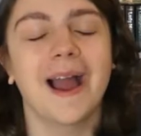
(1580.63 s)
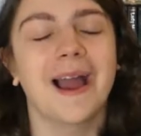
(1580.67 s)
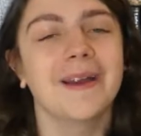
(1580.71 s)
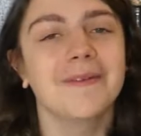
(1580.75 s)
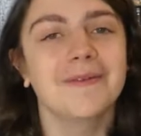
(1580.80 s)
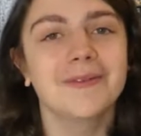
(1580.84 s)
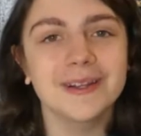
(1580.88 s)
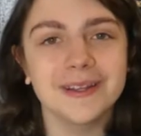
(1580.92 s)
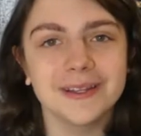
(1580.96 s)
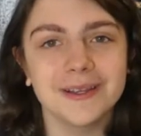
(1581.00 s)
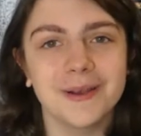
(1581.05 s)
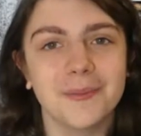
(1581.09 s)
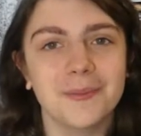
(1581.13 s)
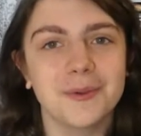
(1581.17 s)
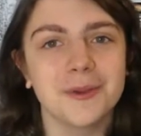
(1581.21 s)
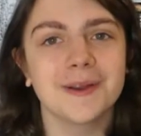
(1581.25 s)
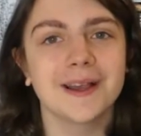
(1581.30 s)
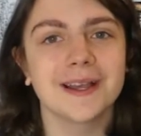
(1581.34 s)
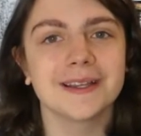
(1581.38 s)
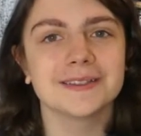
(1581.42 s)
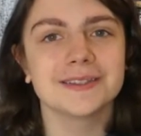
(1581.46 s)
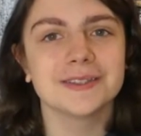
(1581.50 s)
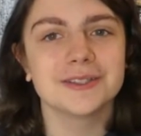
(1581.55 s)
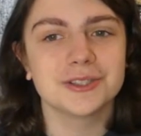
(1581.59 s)
I really hope you
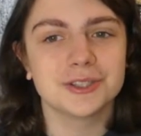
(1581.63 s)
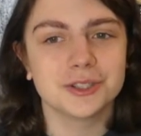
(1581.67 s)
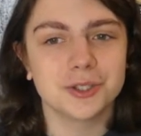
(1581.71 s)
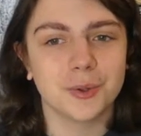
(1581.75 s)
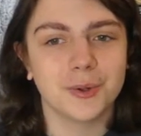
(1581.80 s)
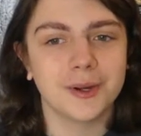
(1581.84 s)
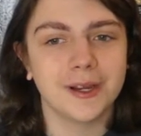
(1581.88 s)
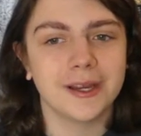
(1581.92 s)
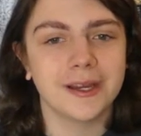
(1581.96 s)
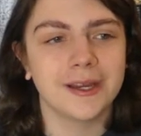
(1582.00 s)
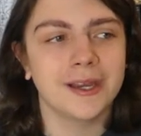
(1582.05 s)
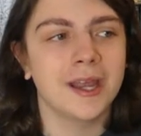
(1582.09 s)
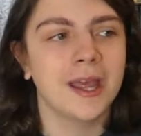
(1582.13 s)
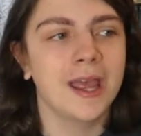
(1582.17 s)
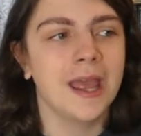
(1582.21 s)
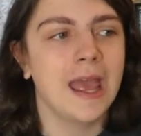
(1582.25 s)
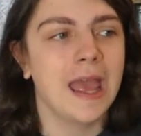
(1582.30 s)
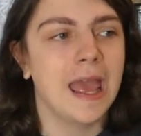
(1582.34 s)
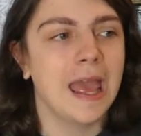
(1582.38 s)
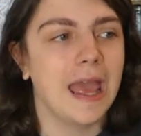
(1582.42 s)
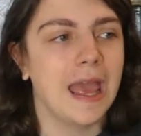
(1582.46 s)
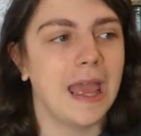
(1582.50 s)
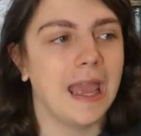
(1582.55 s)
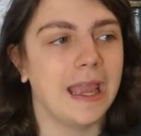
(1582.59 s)
guys enjoyed,
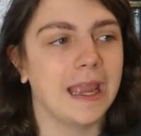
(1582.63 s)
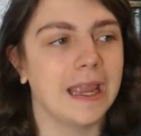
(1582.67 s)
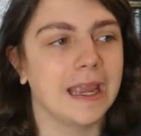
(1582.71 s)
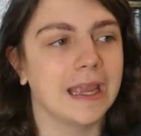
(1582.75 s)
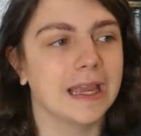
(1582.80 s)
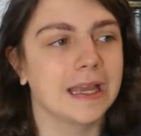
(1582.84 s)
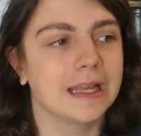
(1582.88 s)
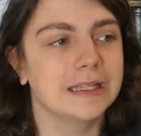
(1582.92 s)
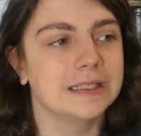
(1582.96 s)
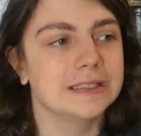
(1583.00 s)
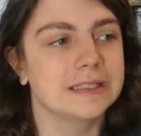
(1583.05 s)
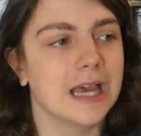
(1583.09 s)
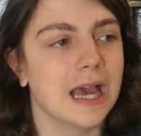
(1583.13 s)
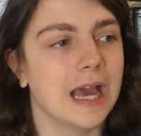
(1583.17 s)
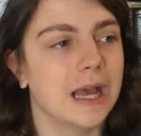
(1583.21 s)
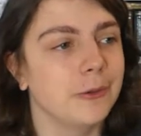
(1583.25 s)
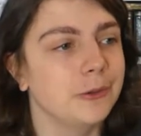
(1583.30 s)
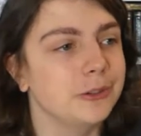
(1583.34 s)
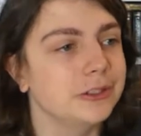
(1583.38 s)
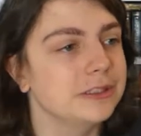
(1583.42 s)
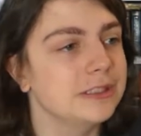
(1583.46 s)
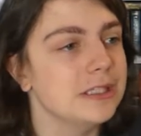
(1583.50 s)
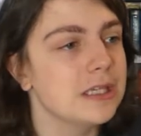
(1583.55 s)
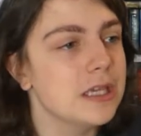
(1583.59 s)
and I
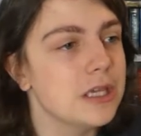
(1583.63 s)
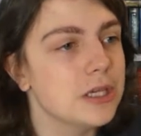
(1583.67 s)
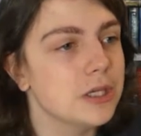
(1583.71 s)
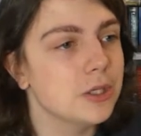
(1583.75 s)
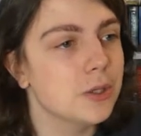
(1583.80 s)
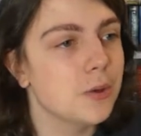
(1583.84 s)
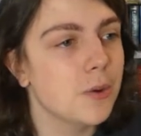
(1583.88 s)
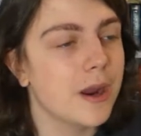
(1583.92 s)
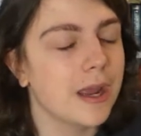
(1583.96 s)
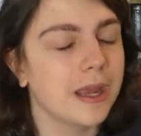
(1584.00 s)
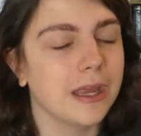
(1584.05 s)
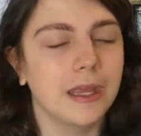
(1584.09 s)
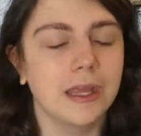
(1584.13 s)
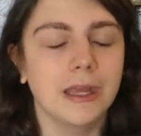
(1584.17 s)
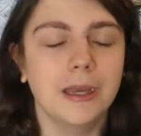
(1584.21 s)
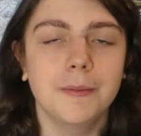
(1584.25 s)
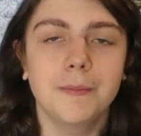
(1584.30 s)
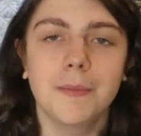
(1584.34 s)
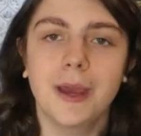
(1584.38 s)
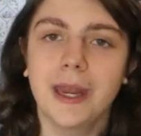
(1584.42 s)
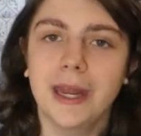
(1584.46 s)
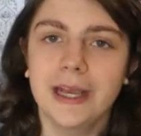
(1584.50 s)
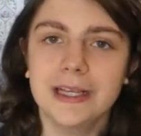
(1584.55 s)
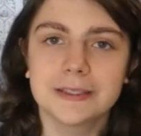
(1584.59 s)
will see you
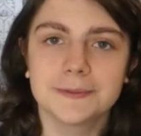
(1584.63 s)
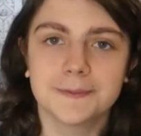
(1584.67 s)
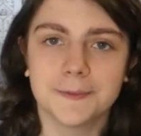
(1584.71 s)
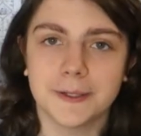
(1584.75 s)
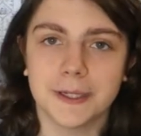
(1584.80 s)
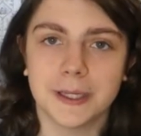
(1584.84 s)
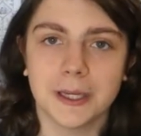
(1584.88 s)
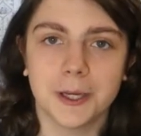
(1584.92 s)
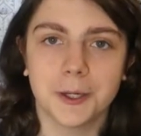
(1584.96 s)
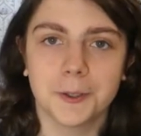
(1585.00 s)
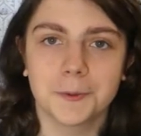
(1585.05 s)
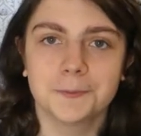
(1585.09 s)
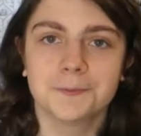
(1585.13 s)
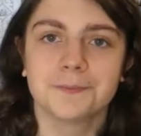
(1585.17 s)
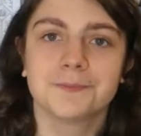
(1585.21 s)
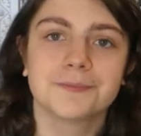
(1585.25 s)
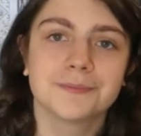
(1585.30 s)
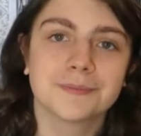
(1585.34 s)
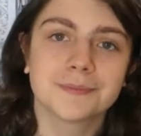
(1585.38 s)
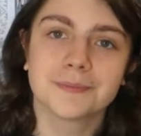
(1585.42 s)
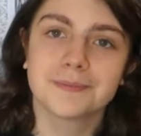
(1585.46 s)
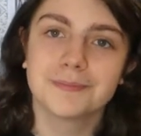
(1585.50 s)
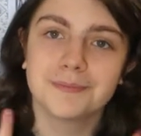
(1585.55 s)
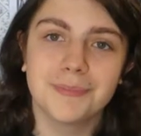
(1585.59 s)
in my next video.
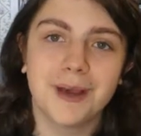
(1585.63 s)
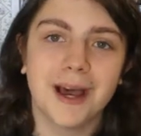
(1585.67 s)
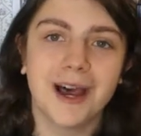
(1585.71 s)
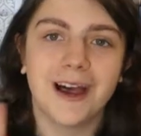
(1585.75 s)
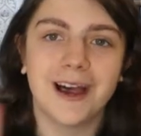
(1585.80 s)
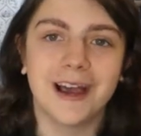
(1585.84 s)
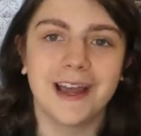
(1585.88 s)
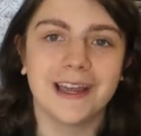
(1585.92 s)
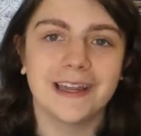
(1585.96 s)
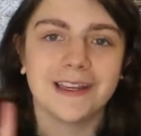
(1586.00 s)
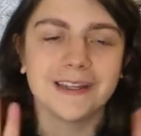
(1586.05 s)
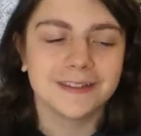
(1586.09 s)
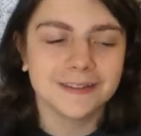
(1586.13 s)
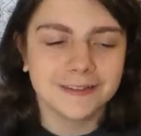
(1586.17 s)
Bye!